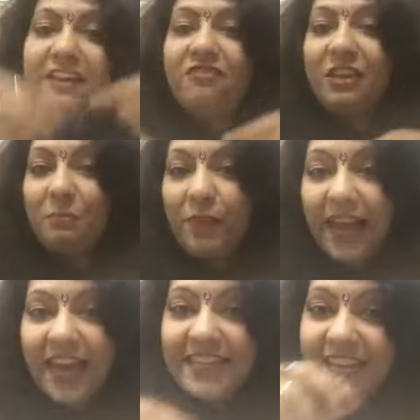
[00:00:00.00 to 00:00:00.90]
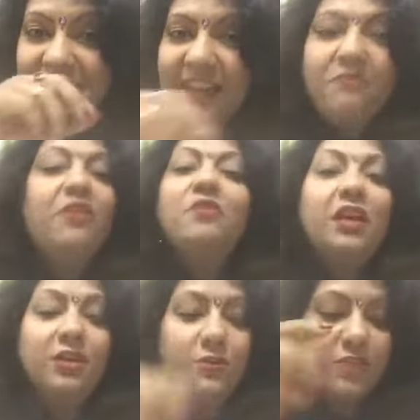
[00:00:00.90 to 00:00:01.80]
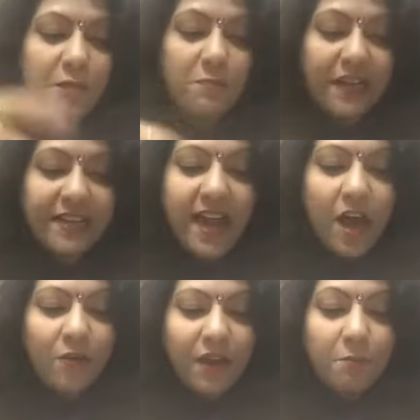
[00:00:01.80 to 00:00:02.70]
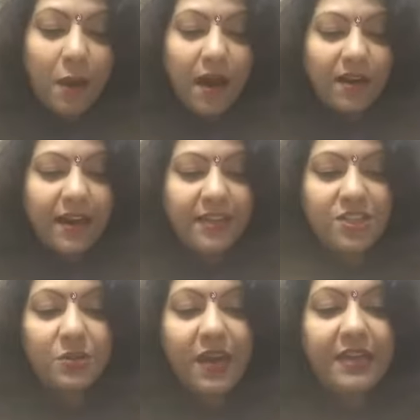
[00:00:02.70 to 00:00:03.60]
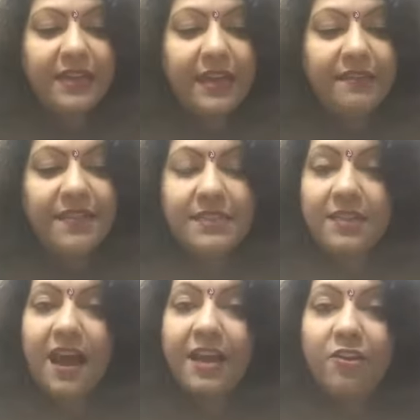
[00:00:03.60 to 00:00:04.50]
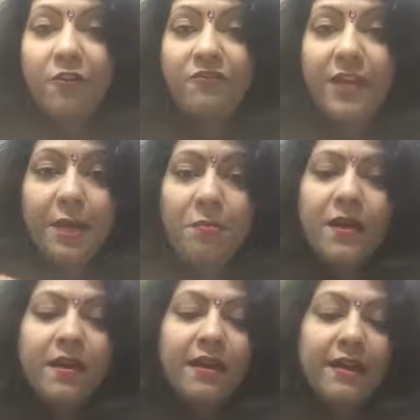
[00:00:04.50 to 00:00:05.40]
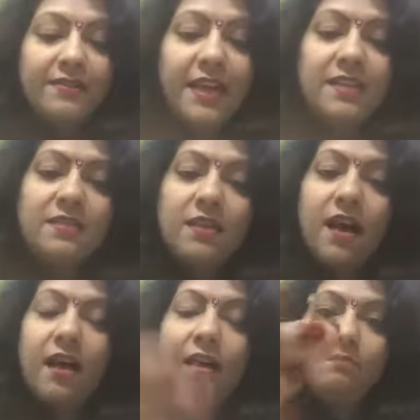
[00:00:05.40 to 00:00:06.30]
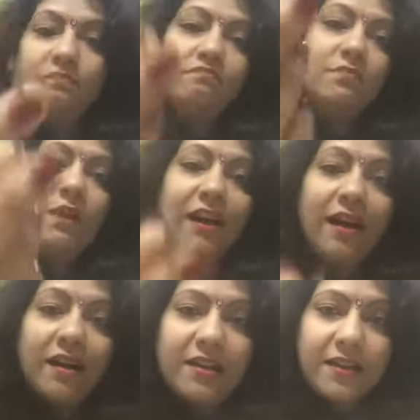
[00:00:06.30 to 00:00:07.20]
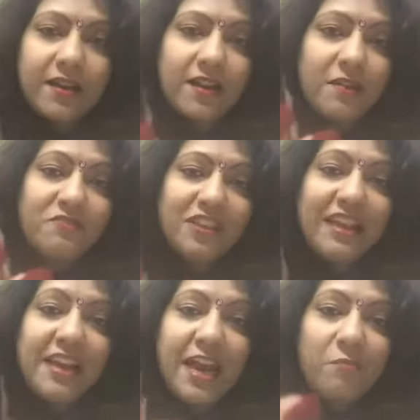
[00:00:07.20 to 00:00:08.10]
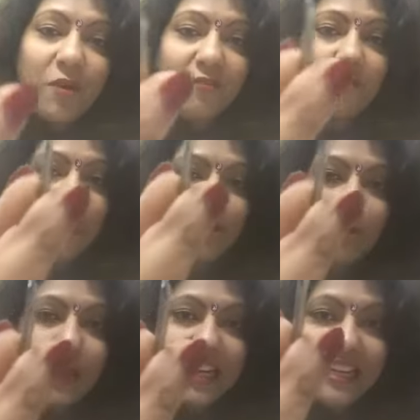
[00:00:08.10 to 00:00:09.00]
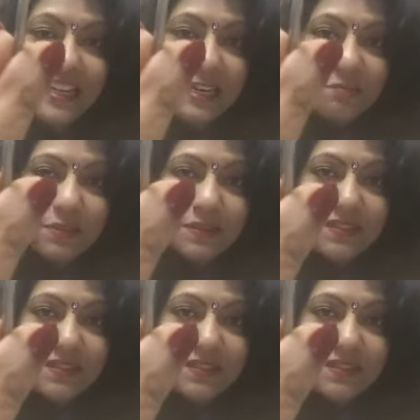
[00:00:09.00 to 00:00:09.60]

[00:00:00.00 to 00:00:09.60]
it with blade and then we were using but now in market you can get this kind of nib that's uh, uh, come with the name of madhubani nib